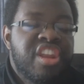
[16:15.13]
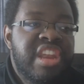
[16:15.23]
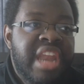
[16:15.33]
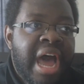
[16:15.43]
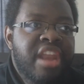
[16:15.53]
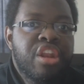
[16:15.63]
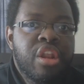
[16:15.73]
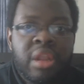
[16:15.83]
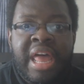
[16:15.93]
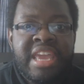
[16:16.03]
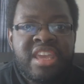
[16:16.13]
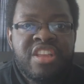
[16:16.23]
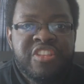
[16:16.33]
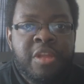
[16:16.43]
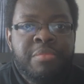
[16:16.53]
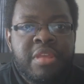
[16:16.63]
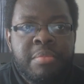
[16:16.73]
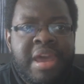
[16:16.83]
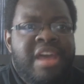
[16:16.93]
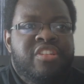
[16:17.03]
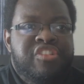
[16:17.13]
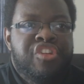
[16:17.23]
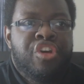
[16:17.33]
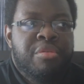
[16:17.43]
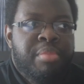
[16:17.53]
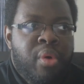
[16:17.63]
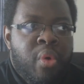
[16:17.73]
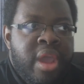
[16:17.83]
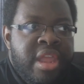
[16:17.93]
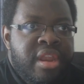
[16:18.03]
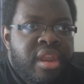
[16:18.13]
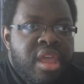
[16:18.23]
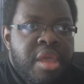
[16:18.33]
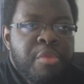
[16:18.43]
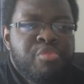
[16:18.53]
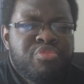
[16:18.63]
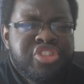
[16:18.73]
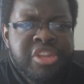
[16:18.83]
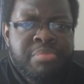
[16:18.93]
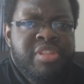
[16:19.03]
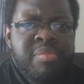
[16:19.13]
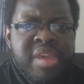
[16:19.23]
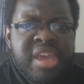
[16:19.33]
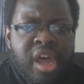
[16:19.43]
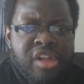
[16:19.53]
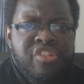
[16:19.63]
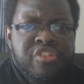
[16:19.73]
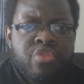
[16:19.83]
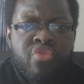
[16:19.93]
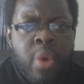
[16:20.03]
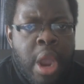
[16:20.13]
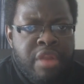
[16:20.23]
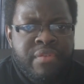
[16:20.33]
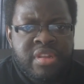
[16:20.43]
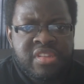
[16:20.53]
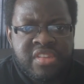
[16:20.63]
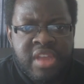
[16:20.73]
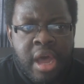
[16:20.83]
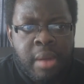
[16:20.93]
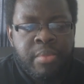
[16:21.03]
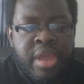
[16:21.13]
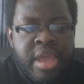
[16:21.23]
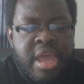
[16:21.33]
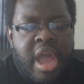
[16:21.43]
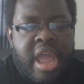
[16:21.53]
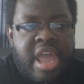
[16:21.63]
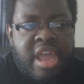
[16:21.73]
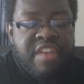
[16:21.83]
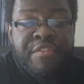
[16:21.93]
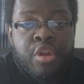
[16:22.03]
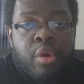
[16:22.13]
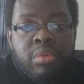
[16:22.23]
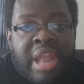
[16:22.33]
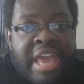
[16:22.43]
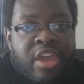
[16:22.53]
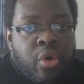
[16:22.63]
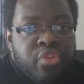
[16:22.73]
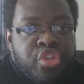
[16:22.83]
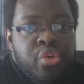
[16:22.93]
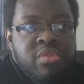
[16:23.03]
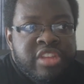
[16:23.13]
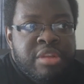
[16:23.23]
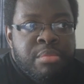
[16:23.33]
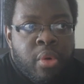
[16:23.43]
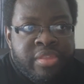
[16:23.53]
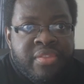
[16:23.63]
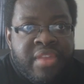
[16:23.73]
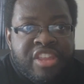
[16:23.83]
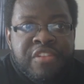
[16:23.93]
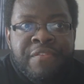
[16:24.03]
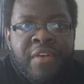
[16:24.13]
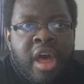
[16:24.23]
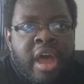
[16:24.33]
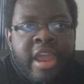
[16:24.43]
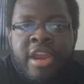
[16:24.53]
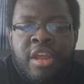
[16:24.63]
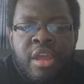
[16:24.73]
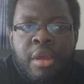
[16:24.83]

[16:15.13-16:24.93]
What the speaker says: not liking something past a certain point simply because you grew out of it is dumb. If you don't like cartoons anymore, then that's fine.